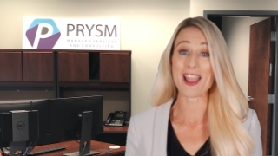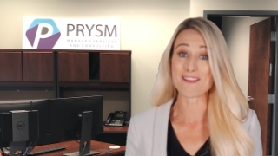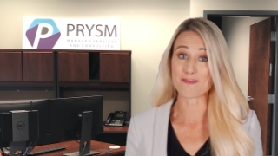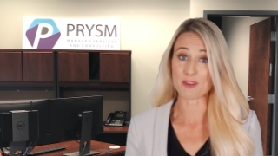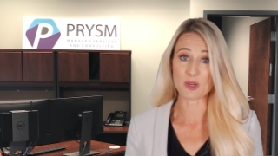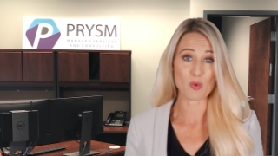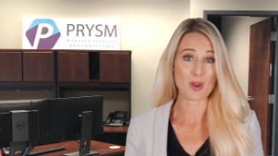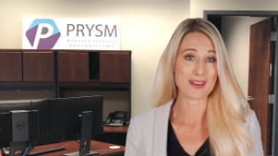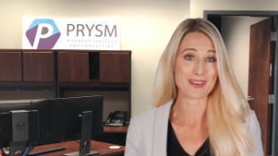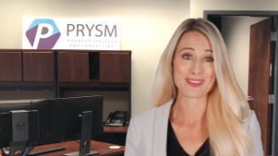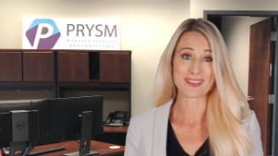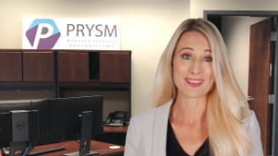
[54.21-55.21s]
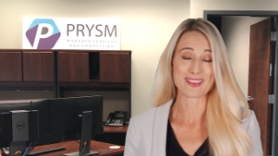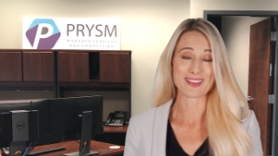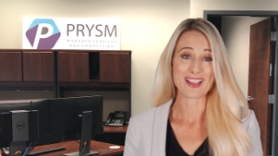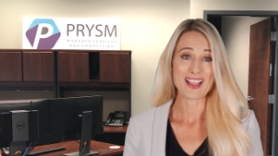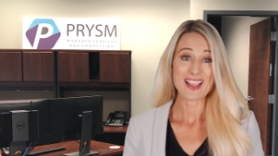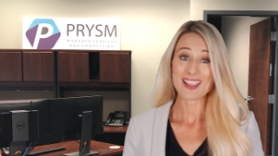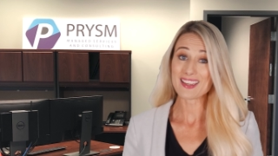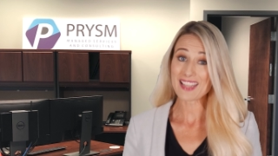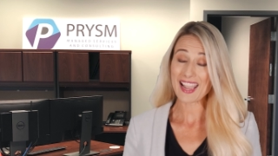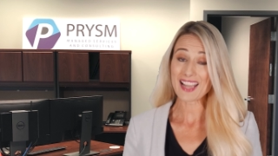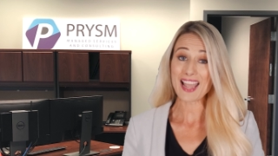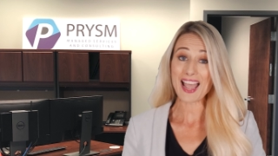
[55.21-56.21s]
everyone. It
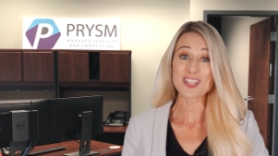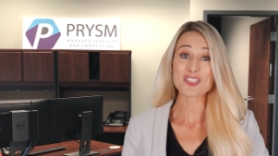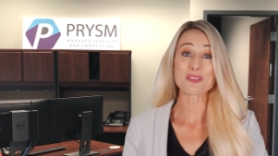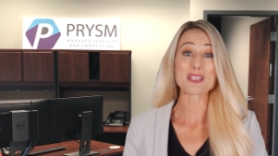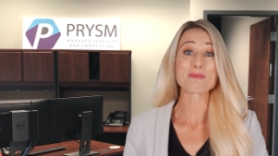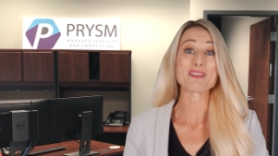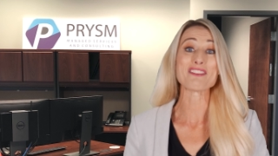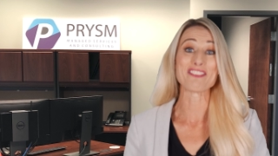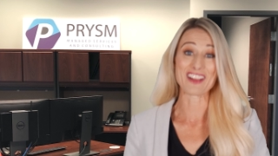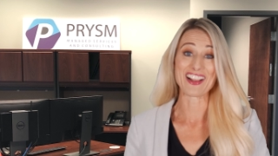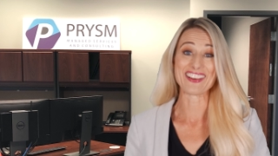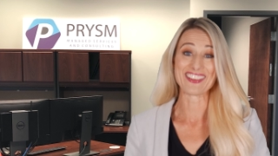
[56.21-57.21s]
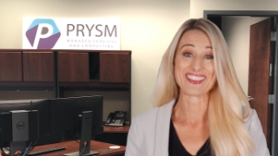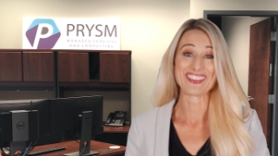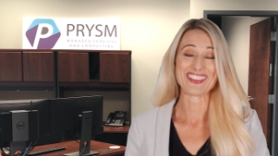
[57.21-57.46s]
can actually be fun.